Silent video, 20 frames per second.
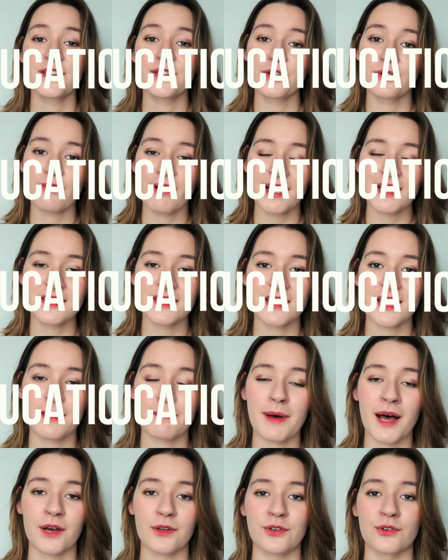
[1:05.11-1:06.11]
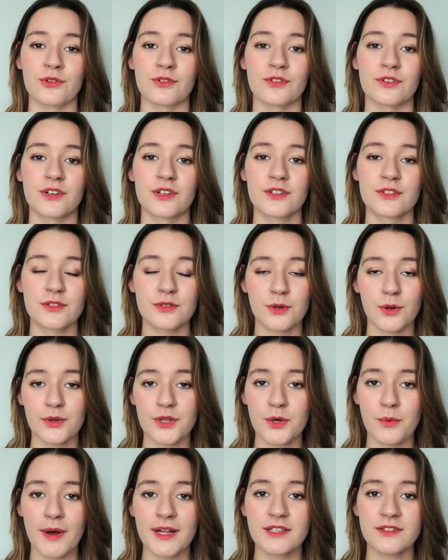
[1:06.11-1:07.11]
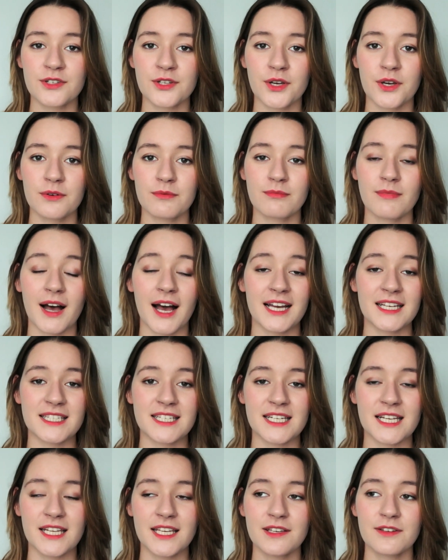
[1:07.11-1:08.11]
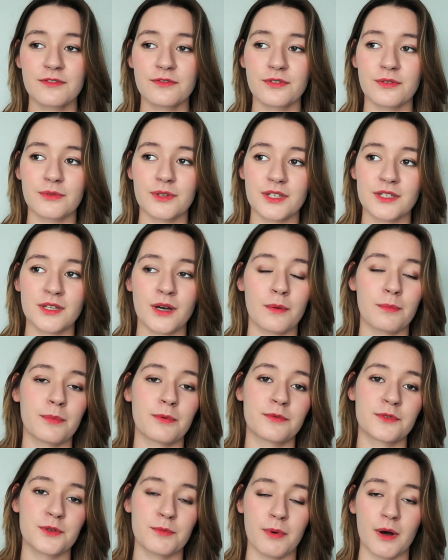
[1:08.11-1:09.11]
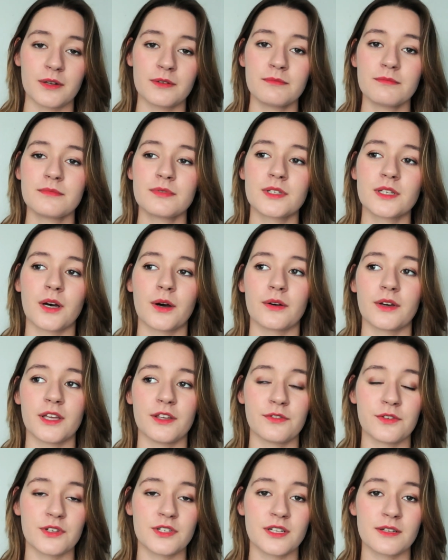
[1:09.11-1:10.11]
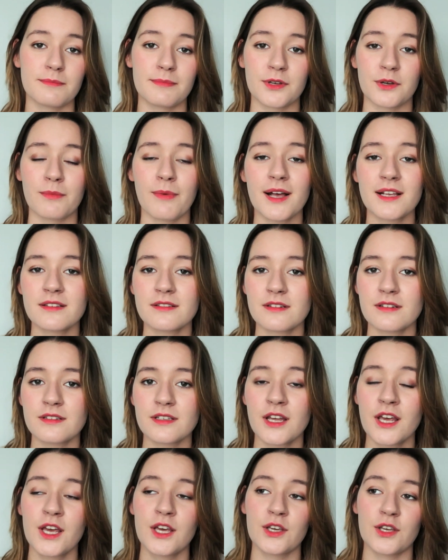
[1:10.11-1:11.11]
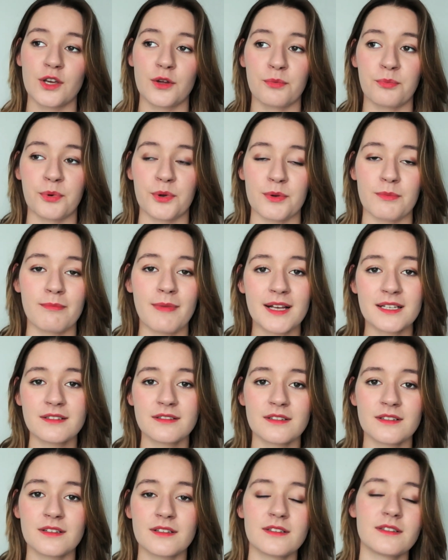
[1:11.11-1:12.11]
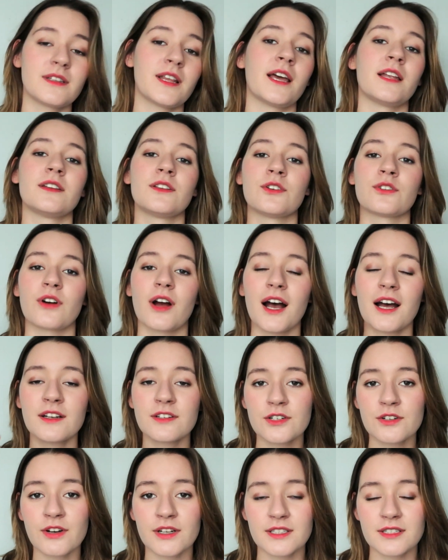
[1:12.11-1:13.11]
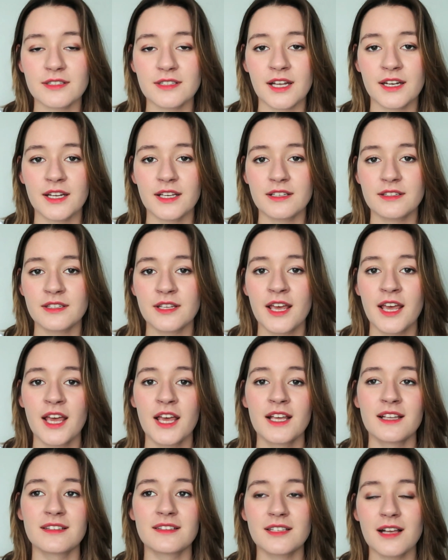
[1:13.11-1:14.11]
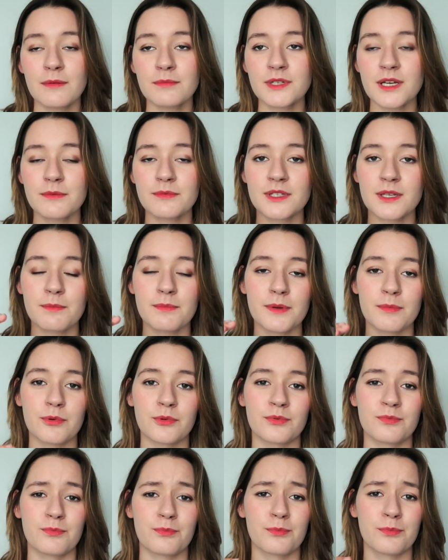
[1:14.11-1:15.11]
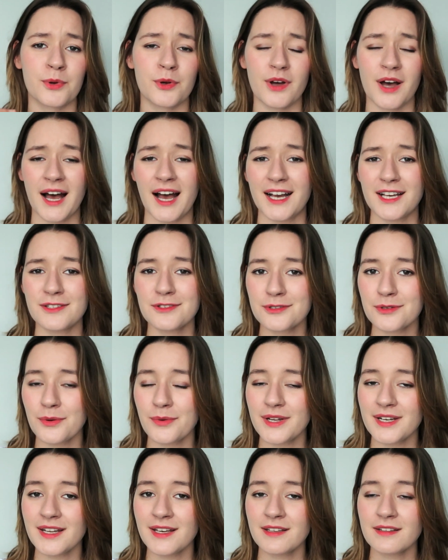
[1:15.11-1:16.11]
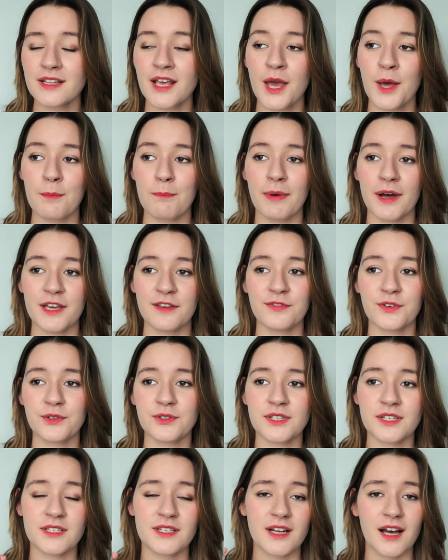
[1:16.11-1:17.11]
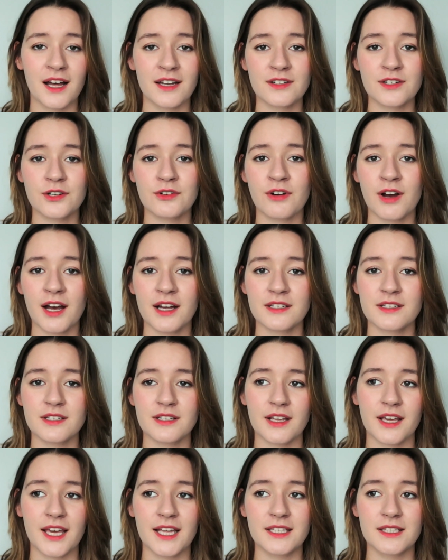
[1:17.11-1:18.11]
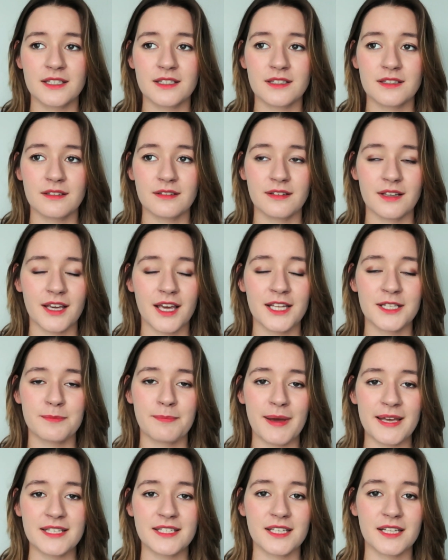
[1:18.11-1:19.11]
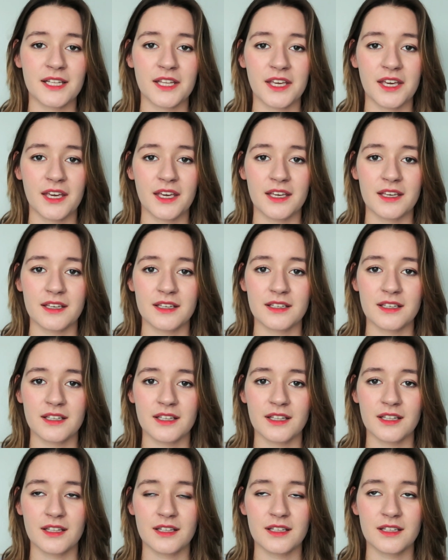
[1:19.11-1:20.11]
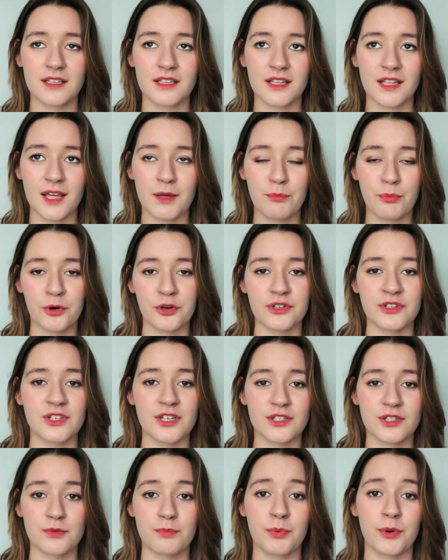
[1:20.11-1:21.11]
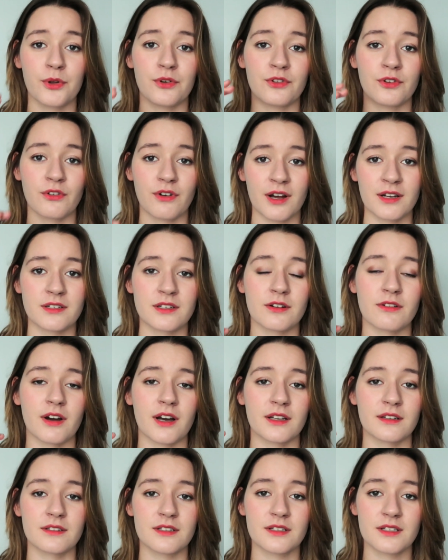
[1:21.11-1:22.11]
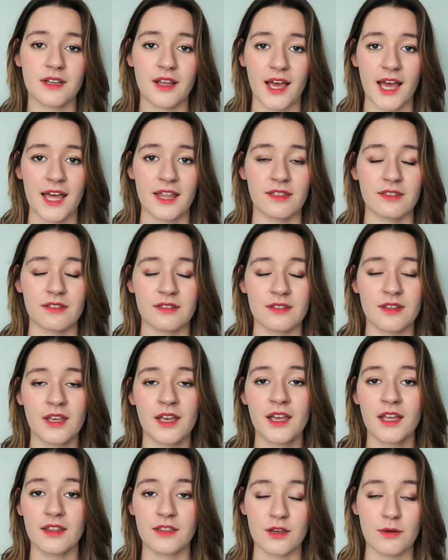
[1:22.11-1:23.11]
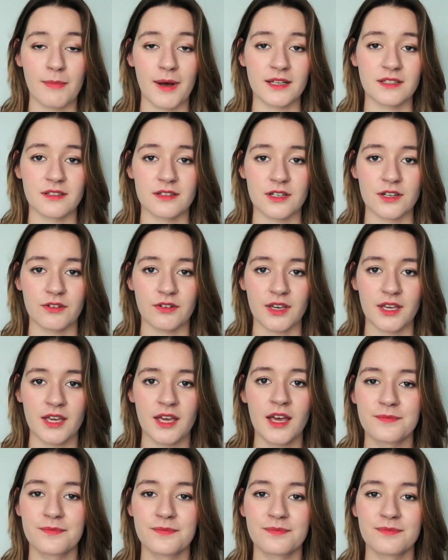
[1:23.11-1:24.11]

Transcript: You're writing about your school you went to, ideally from the top to bottom. So if you did your master's, you'd put in master's, then your undergrad studies. Sometimes some people put high school in it, but if you did undergrad, it's basically important just to put your undergrad and your master's degree.